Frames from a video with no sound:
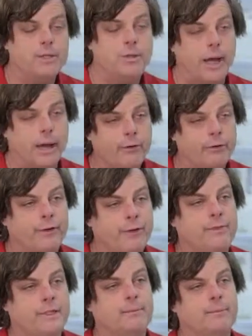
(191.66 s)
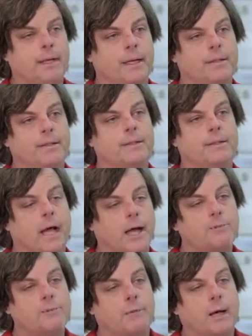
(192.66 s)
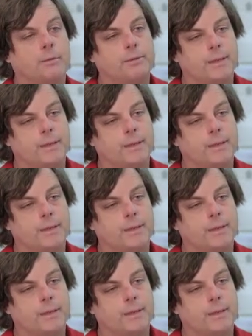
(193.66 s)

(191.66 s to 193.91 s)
So every 15 minutes, the OsmoBot